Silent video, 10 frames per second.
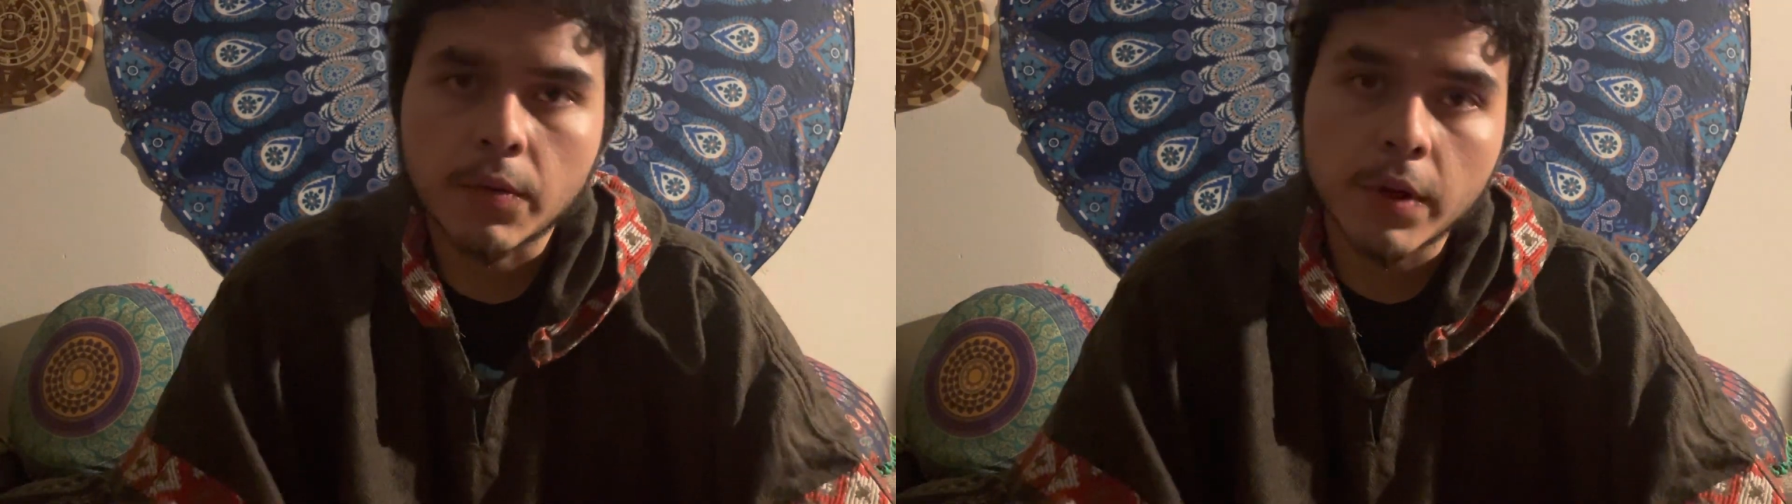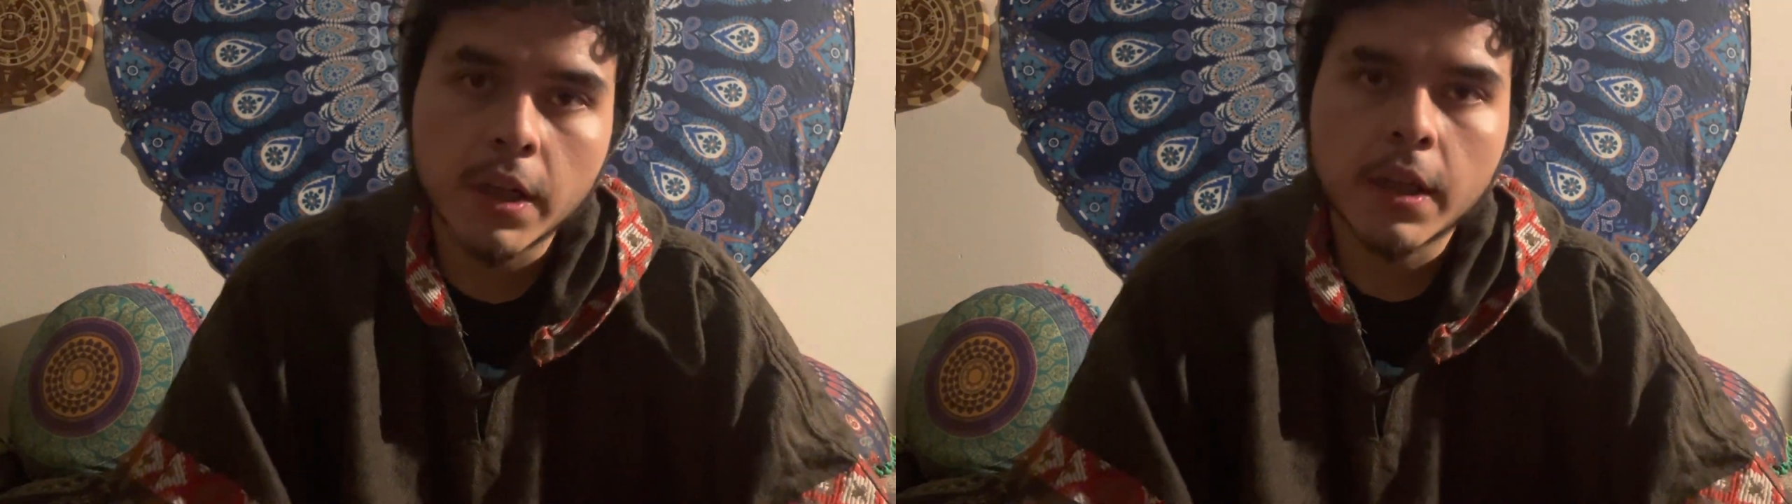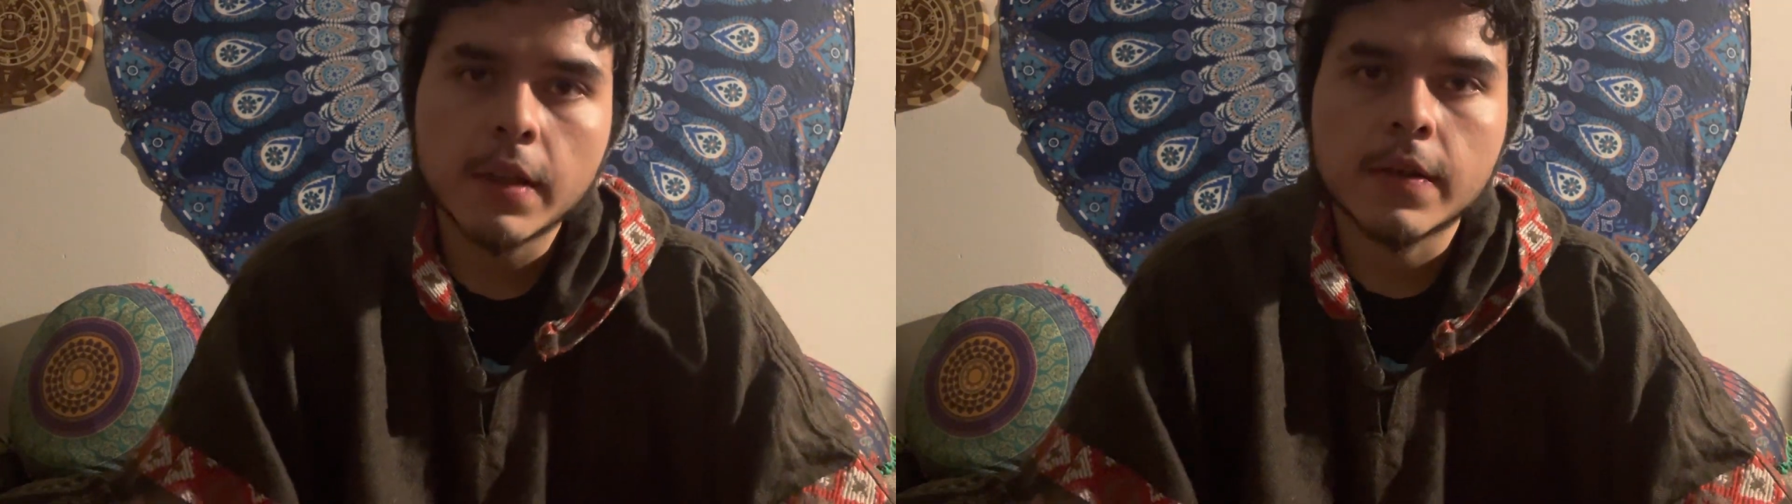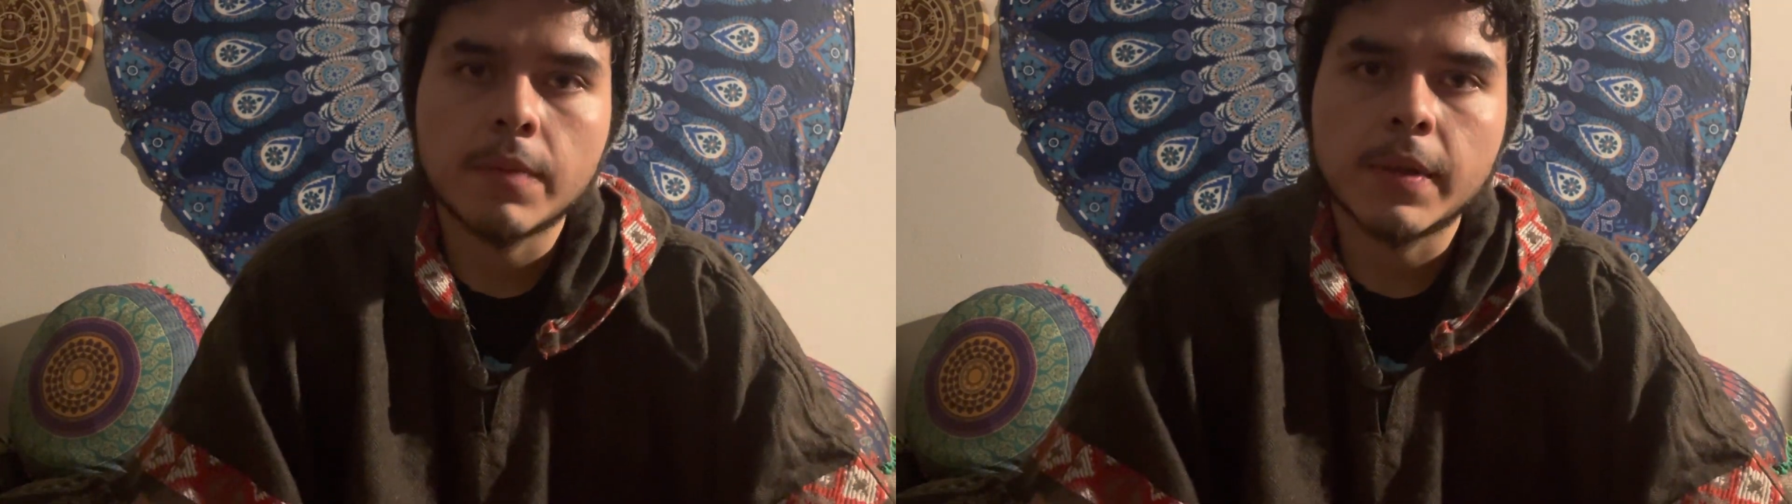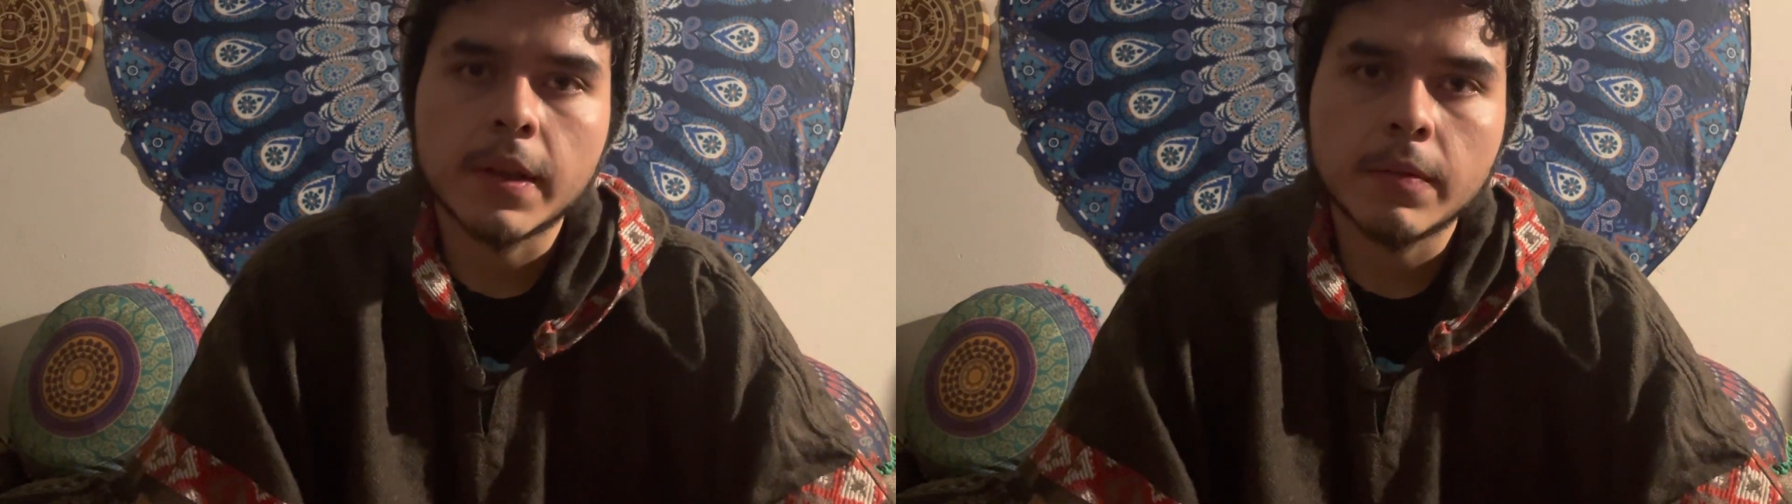reading it to
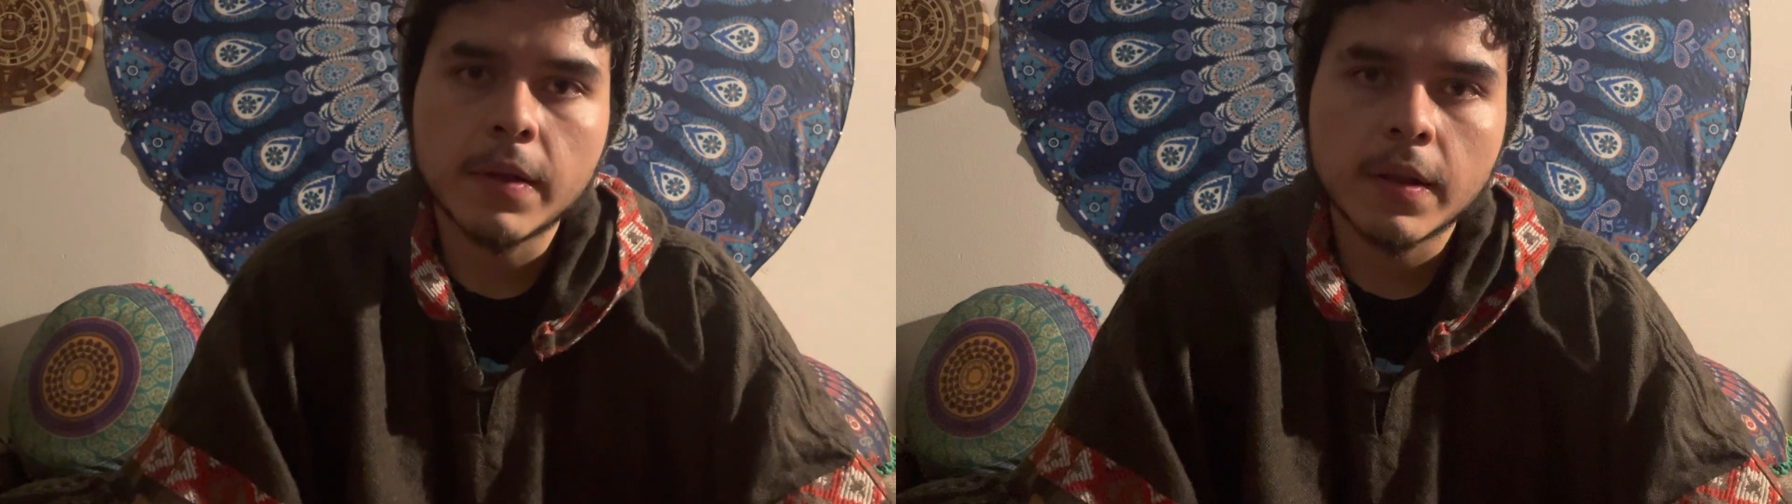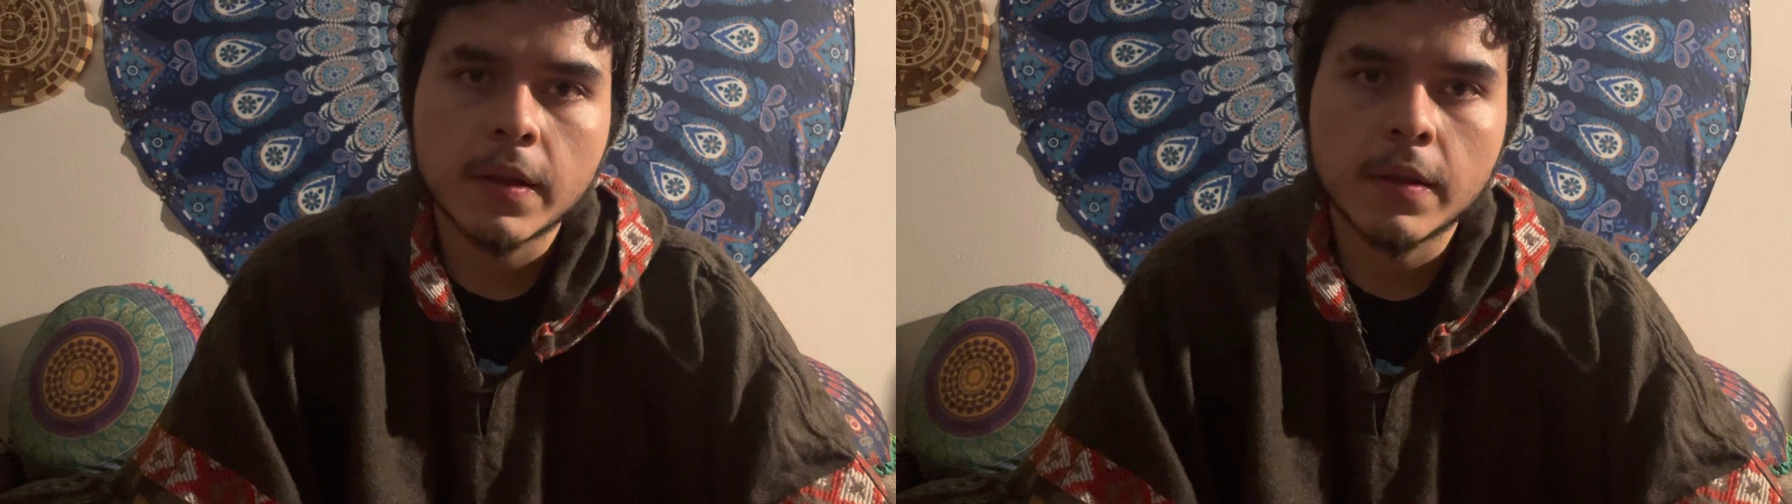begin with,